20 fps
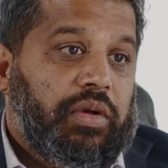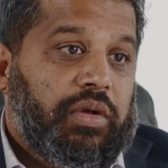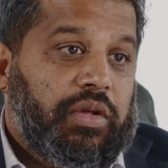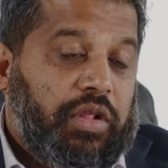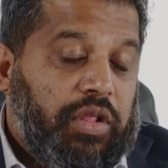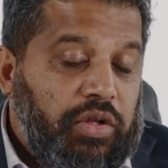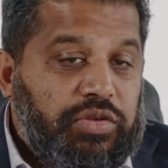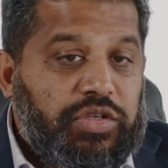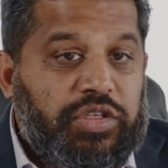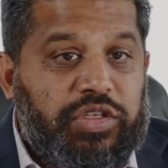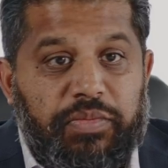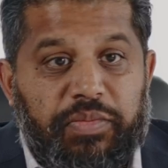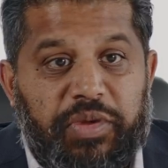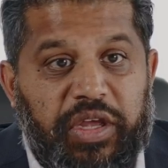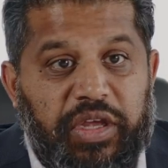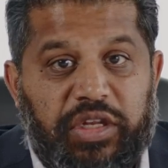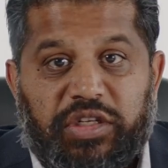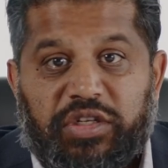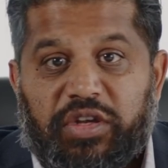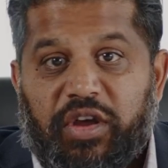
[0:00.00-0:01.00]
close to
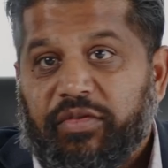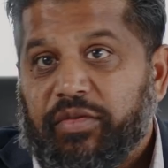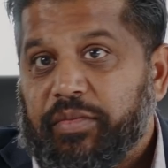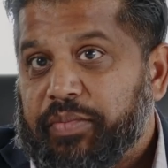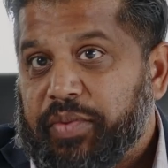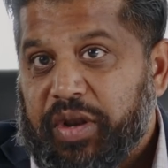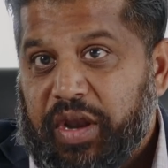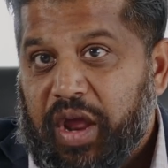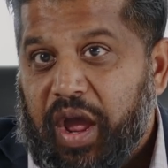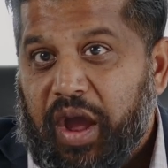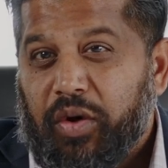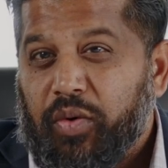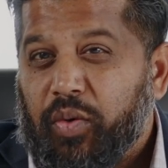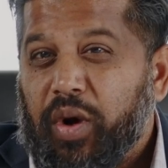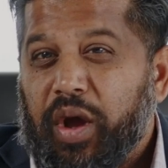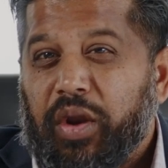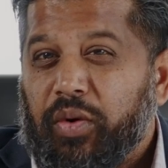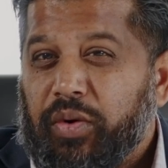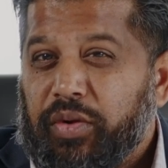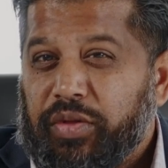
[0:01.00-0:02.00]
being insolvent but not
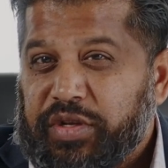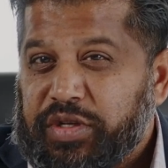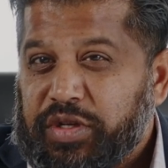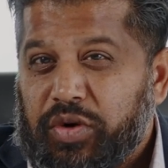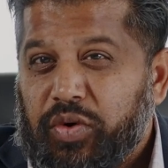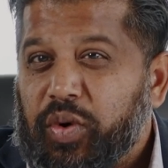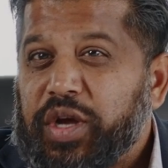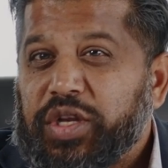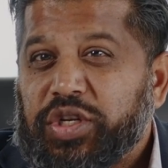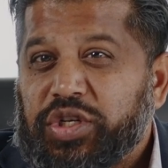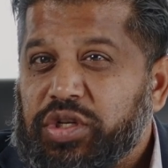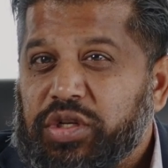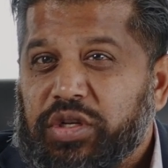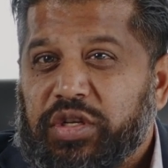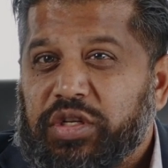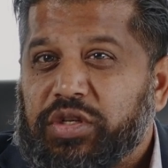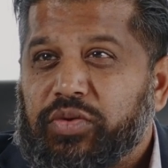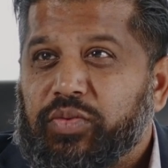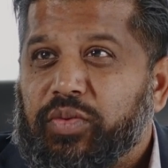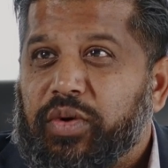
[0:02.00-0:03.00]
quite, or there's a question
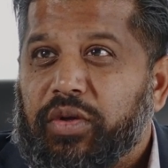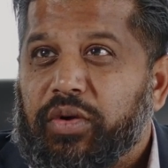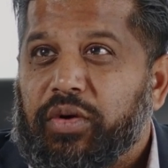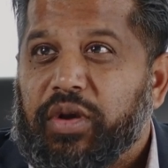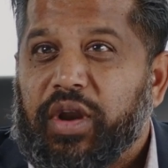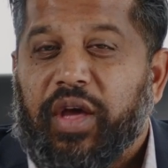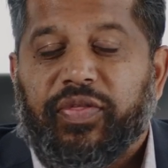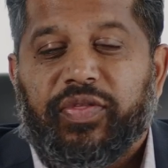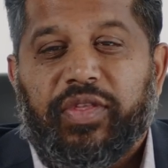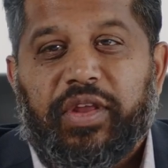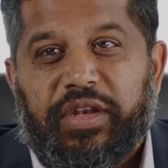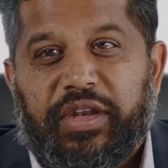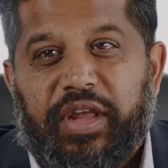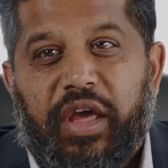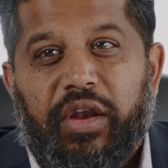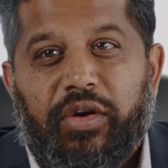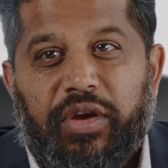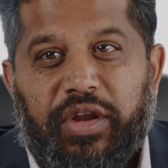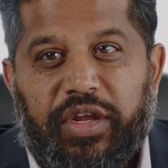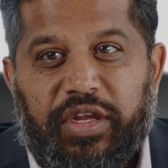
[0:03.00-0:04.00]
as to whether or not the
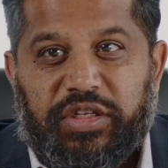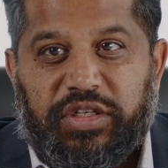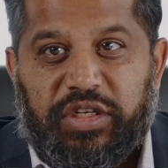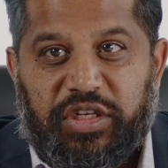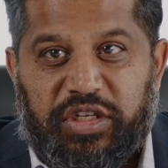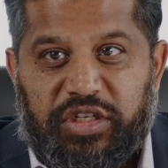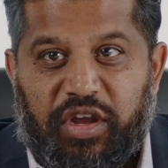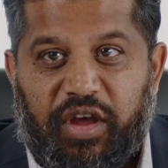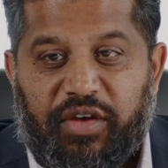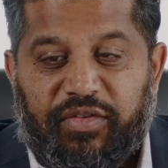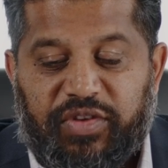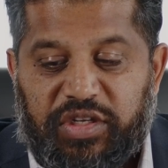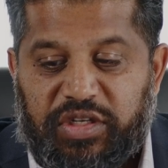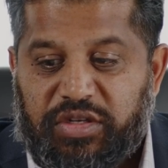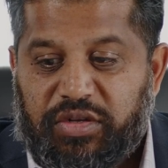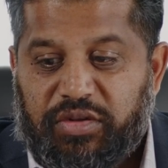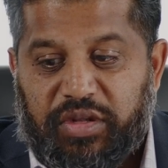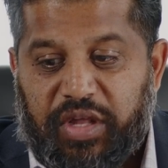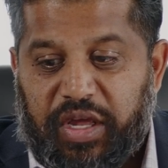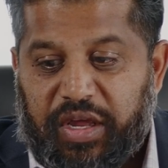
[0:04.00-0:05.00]
debtor is insolvent.
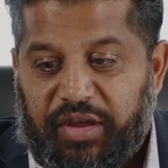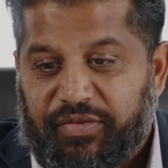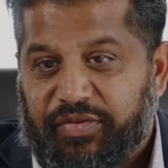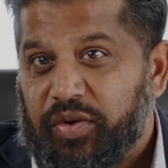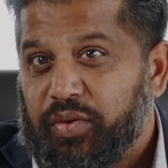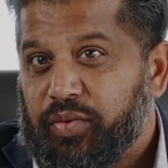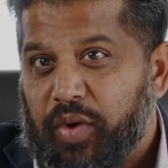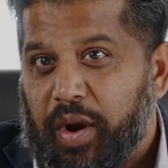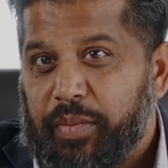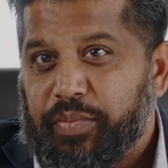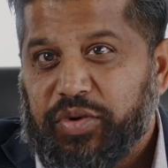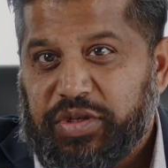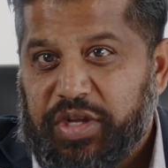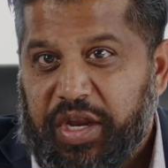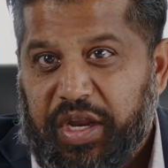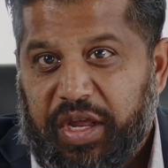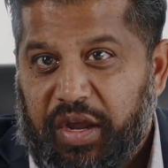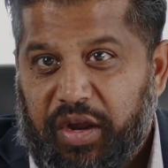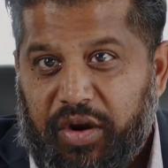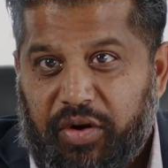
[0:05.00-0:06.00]
So like if you're
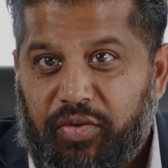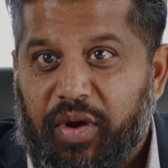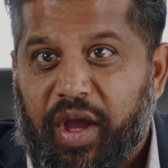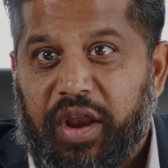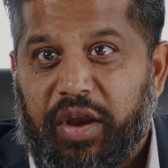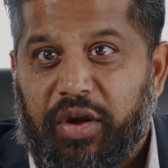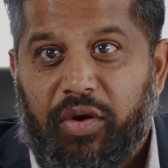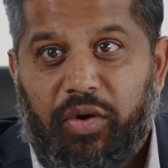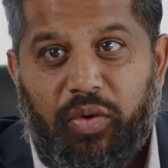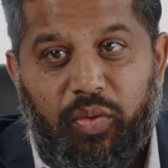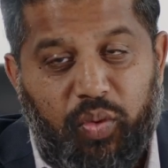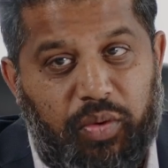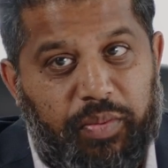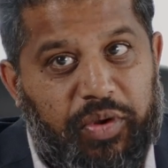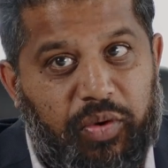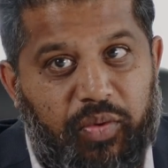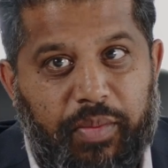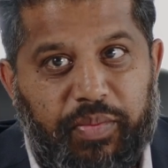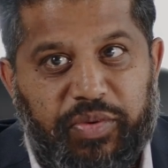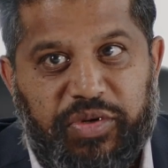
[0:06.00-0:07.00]
representing a creditor, we'll
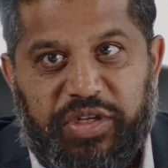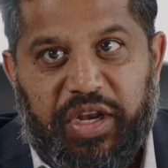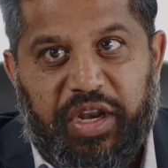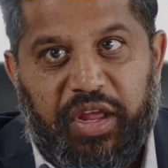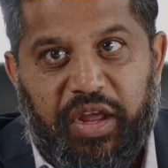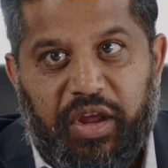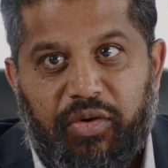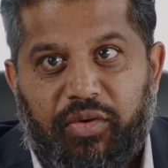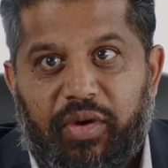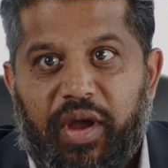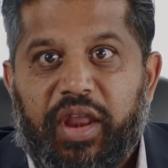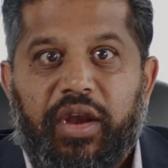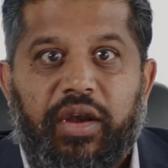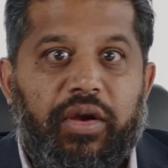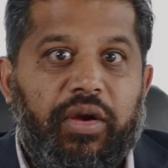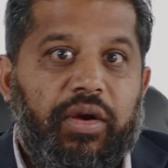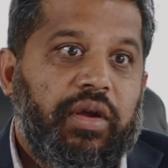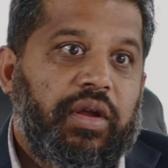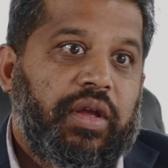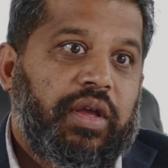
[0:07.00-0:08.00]
be representing a
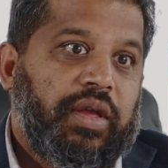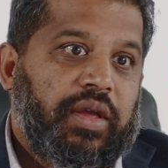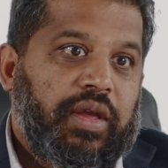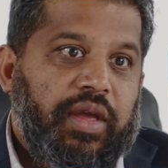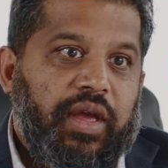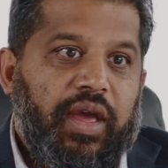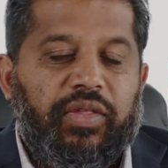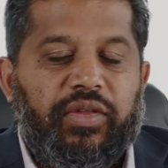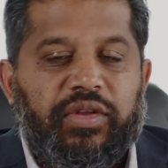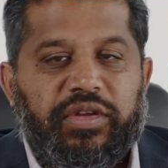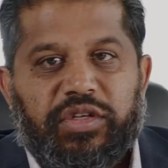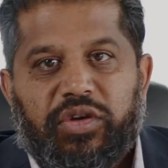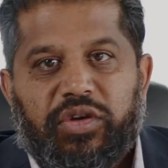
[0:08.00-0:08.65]
creditor, and there's